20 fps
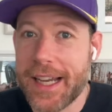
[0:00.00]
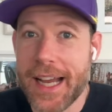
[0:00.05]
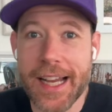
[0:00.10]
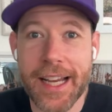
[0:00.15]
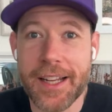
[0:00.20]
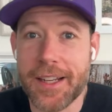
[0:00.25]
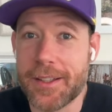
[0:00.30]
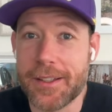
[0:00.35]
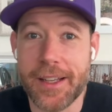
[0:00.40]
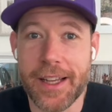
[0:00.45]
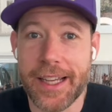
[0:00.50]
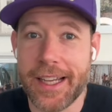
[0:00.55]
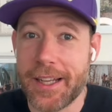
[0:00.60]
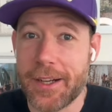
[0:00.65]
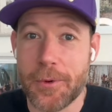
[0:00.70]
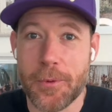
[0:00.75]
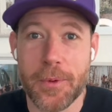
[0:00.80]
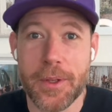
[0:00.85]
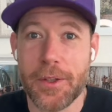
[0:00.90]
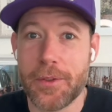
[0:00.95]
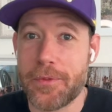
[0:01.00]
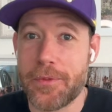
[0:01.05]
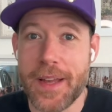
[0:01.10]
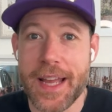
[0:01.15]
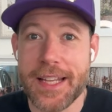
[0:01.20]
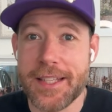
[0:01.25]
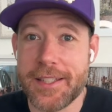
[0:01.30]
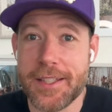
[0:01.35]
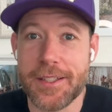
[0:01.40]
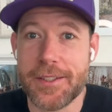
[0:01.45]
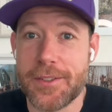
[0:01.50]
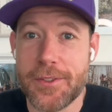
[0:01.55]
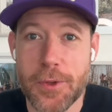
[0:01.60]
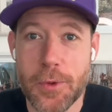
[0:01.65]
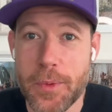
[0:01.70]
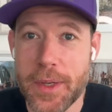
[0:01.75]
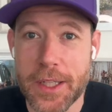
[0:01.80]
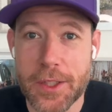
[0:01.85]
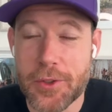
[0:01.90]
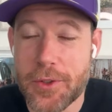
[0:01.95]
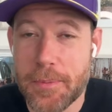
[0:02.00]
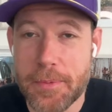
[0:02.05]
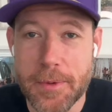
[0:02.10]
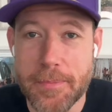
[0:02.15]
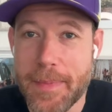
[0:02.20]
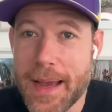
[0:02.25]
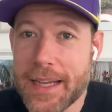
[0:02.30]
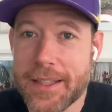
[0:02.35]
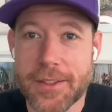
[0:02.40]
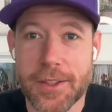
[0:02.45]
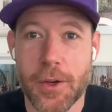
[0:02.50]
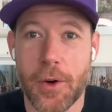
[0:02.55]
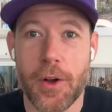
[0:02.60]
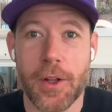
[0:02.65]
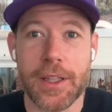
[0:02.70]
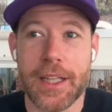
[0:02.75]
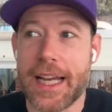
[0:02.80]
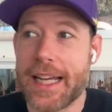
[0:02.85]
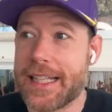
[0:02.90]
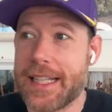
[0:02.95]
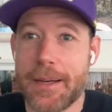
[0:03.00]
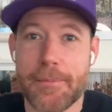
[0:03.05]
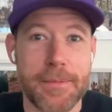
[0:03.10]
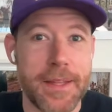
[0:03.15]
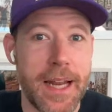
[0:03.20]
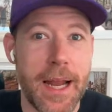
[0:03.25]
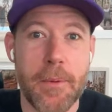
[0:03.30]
I got a real fancy 2-week trip to Mexico all lined up that